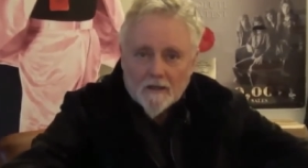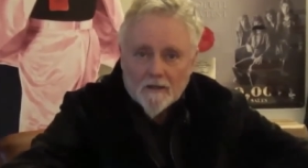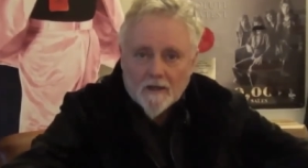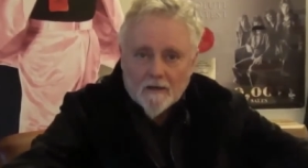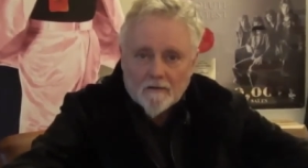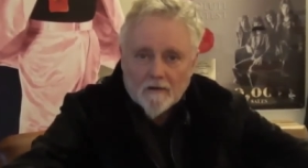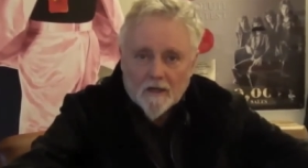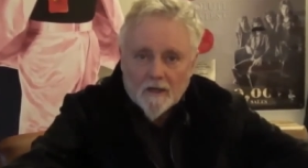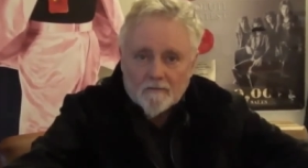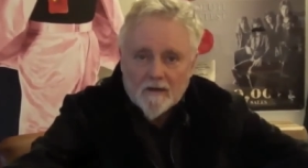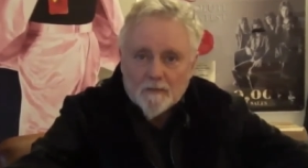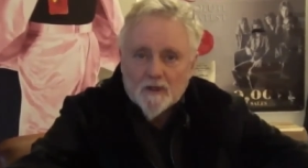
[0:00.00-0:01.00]
their
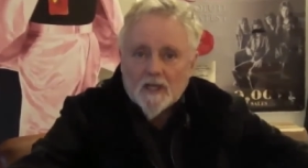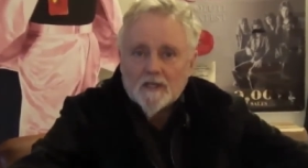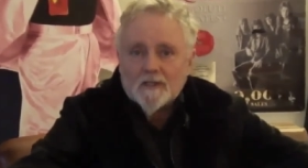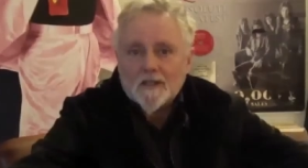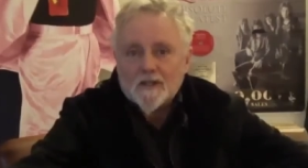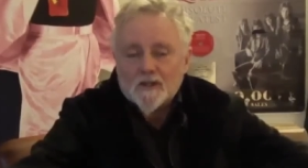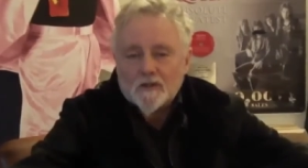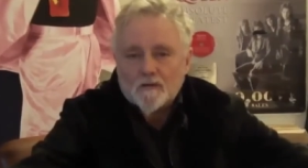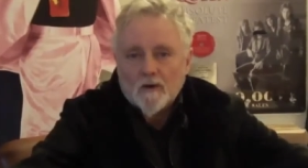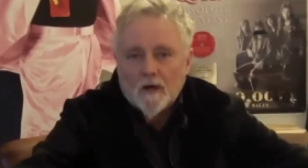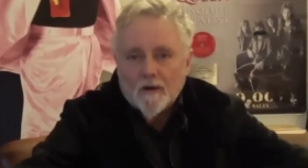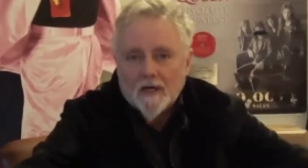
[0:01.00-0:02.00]
uh, reputation is
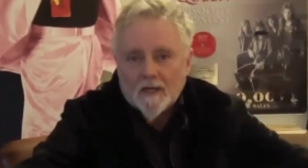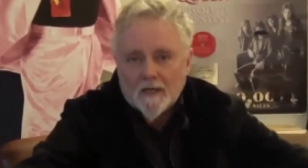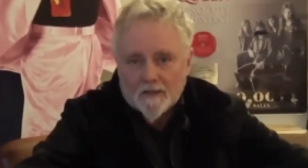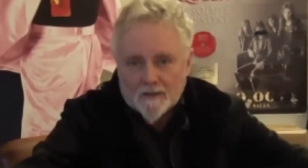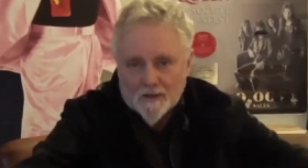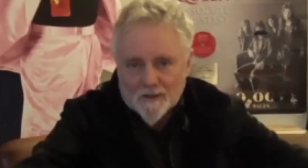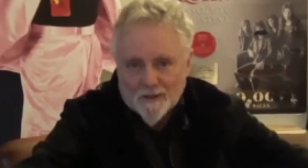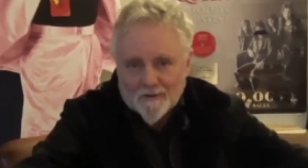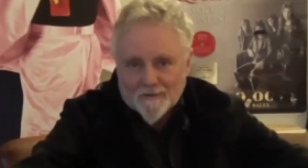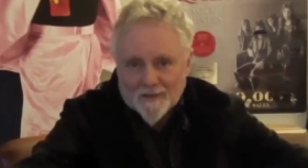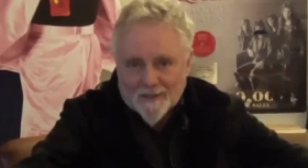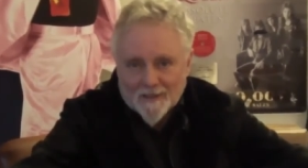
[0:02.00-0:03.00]
growing
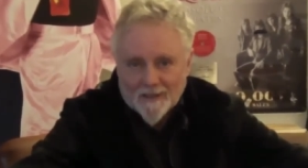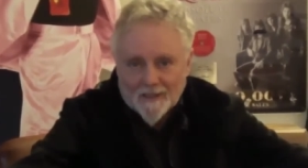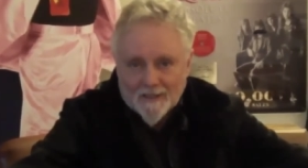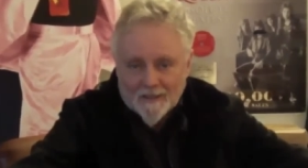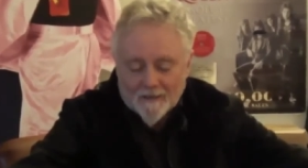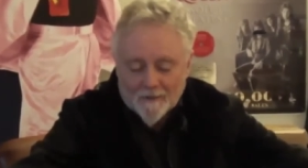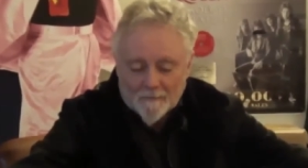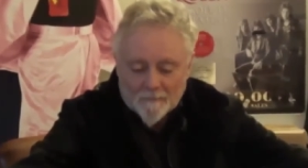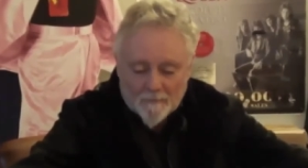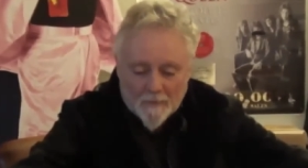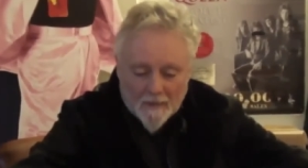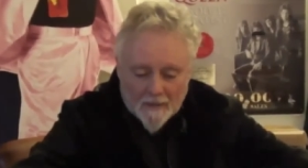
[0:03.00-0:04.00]
deservedly.
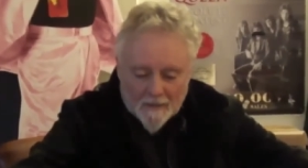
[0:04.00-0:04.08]
Um,